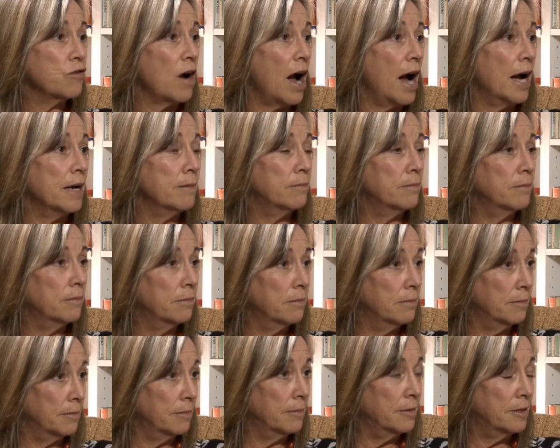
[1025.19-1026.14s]
dried
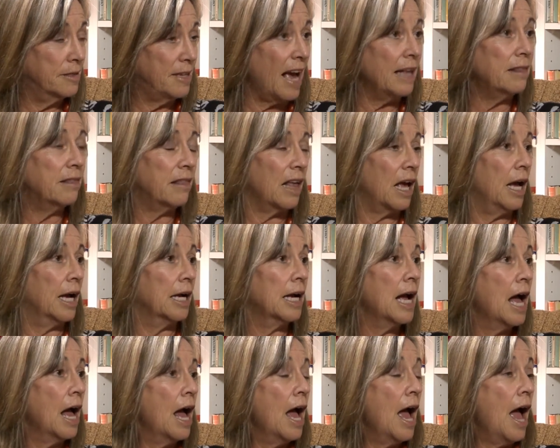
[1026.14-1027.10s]
dead
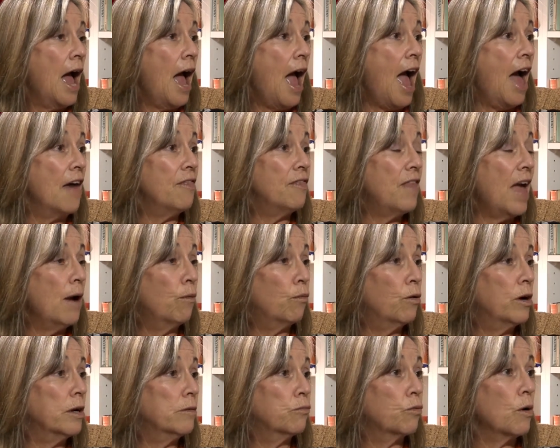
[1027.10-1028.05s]
thing, and they
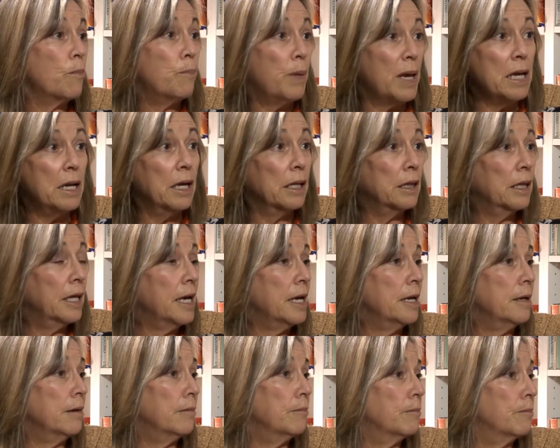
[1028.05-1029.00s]
would
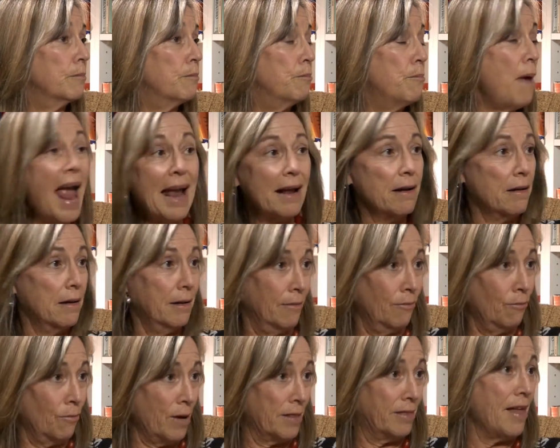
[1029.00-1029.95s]
repeatedly mate
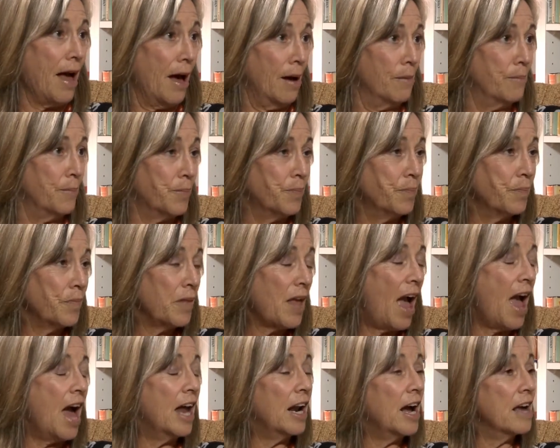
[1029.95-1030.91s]
with them.
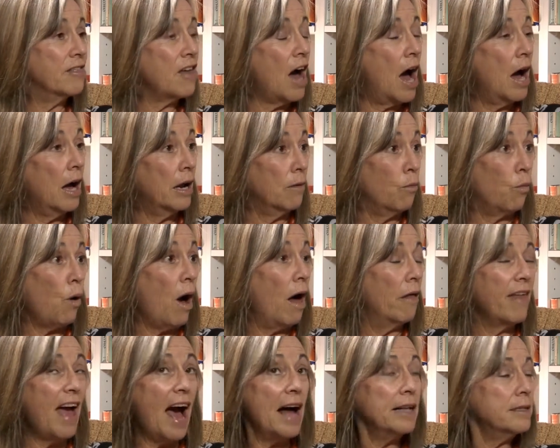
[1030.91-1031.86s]
And I thought,
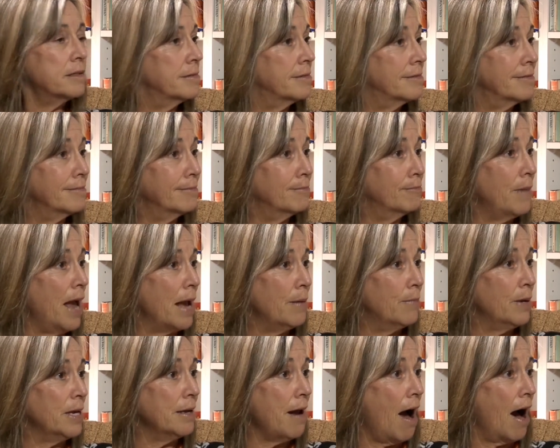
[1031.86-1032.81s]
well, that's
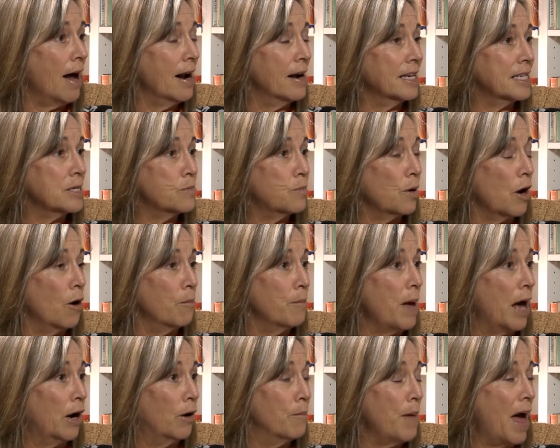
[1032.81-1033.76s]
maybe not an
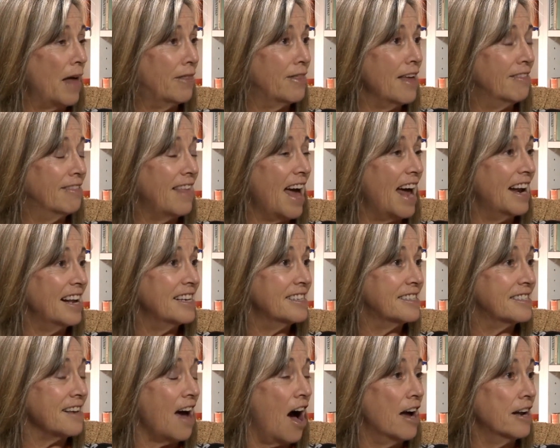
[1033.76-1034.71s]
experimental method that
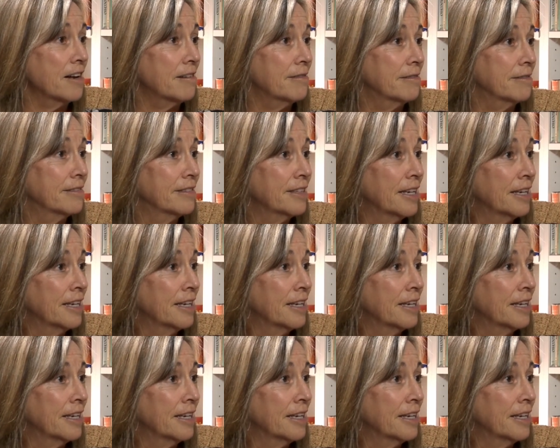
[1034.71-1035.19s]
is un